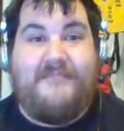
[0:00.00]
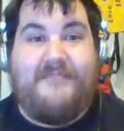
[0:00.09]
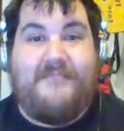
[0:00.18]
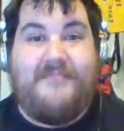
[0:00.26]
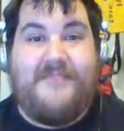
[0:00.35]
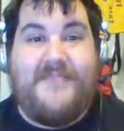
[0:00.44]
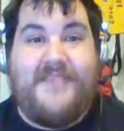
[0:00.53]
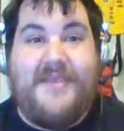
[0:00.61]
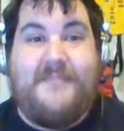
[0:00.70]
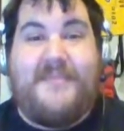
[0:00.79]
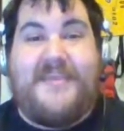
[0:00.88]
That's true.
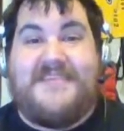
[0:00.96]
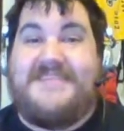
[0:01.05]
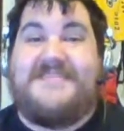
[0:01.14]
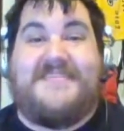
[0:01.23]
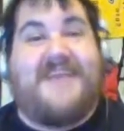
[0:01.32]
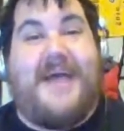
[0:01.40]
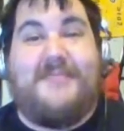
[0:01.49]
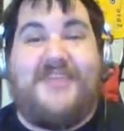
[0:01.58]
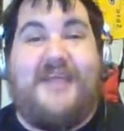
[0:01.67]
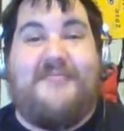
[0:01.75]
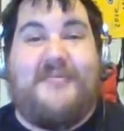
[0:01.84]
Because he's a
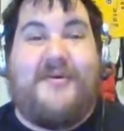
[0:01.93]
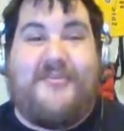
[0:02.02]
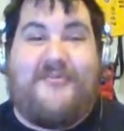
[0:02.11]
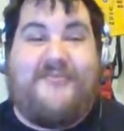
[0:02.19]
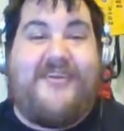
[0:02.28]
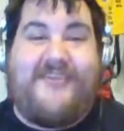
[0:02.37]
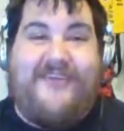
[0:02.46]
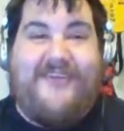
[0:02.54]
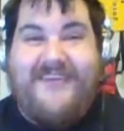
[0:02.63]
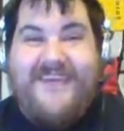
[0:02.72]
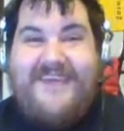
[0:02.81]
time traveling motherfucker.
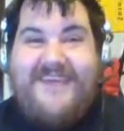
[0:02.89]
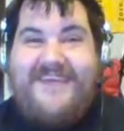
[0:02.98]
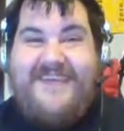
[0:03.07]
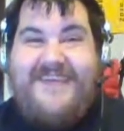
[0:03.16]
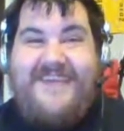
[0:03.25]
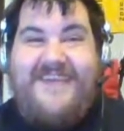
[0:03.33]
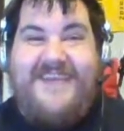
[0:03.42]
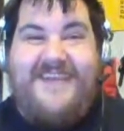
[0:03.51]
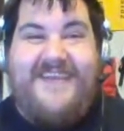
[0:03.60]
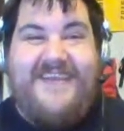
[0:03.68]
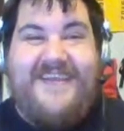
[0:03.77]
Mm-hmm.
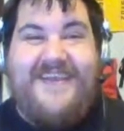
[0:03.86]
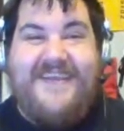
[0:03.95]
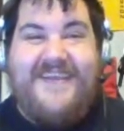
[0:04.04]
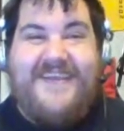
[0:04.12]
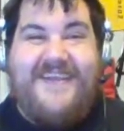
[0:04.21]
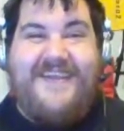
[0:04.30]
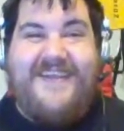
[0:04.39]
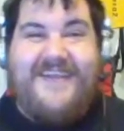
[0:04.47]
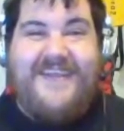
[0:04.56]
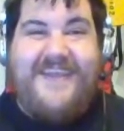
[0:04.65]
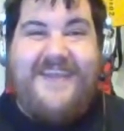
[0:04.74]
Love
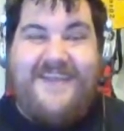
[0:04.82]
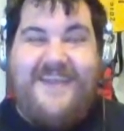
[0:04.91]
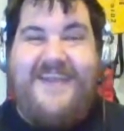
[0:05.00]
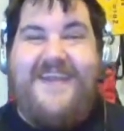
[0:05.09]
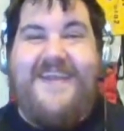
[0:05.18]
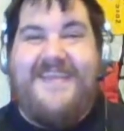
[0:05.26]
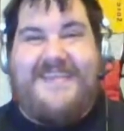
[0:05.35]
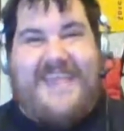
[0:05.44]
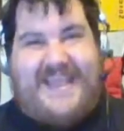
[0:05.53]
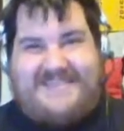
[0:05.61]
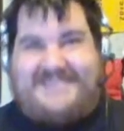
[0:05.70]
it.
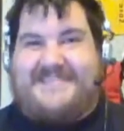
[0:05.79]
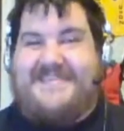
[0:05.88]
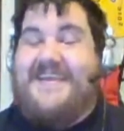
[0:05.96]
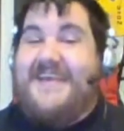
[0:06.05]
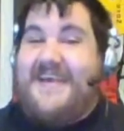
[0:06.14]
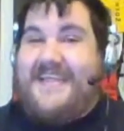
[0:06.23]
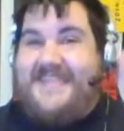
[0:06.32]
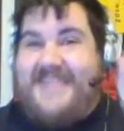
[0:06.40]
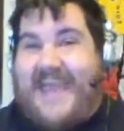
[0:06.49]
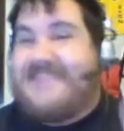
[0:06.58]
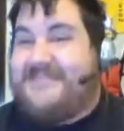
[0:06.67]
Yes. Love it.
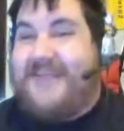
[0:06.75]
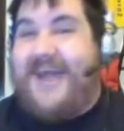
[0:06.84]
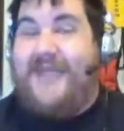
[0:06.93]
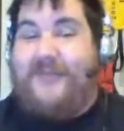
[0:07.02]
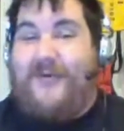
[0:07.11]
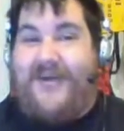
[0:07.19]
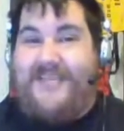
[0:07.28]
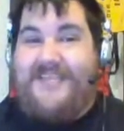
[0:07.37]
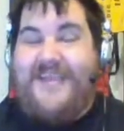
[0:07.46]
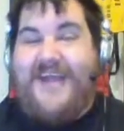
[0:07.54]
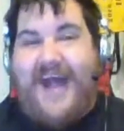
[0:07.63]
That's what I want.
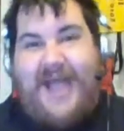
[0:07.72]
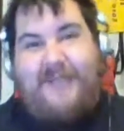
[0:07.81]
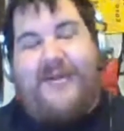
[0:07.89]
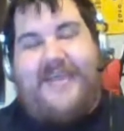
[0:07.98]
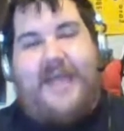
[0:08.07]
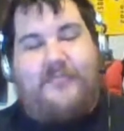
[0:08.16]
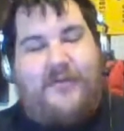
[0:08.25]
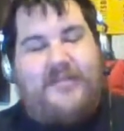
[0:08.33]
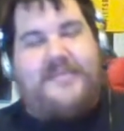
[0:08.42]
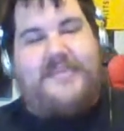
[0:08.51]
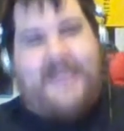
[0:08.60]
I
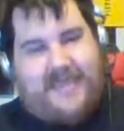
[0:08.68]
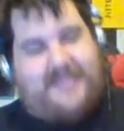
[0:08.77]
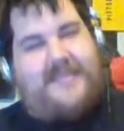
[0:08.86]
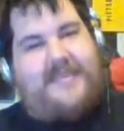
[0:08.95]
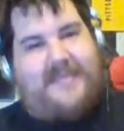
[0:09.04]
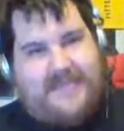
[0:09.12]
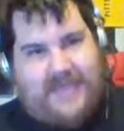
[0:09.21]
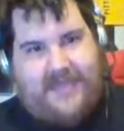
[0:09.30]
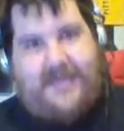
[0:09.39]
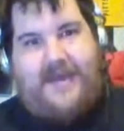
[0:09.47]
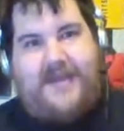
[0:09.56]
want get
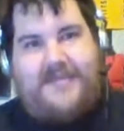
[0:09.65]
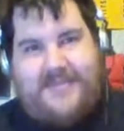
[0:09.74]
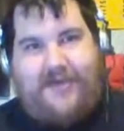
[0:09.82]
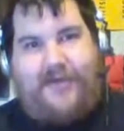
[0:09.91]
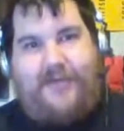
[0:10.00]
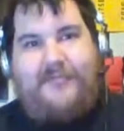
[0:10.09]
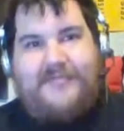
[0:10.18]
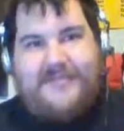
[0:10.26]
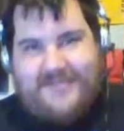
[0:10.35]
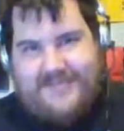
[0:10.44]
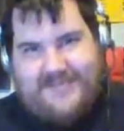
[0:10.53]
our
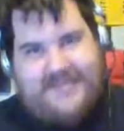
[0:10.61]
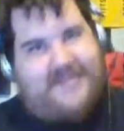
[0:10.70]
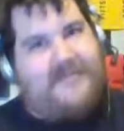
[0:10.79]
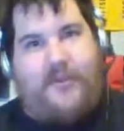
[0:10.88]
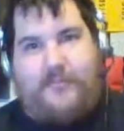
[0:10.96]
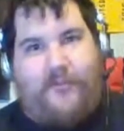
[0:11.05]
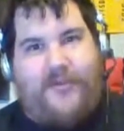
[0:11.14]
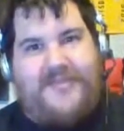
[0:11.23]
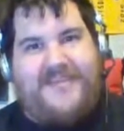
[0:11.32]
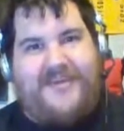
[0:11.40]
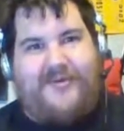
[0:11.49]
boy
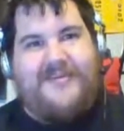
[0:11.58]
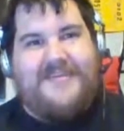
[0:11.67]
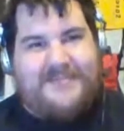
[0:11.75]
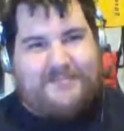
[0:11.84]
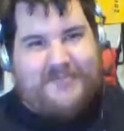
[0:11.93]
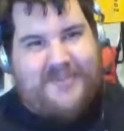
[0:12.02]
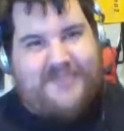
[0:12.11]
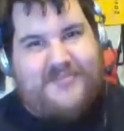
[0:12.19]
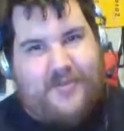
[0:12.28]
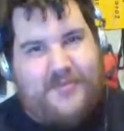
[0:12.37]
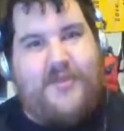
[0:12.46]
Gil to play
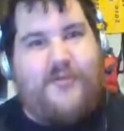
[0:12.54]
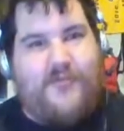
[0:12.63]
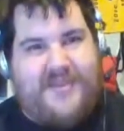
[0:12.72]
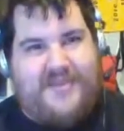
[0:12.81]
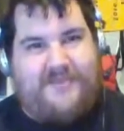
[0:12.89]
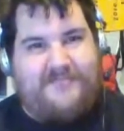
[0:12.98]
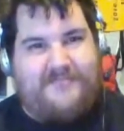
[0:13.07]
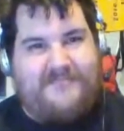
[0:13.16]
Antonio Cueto.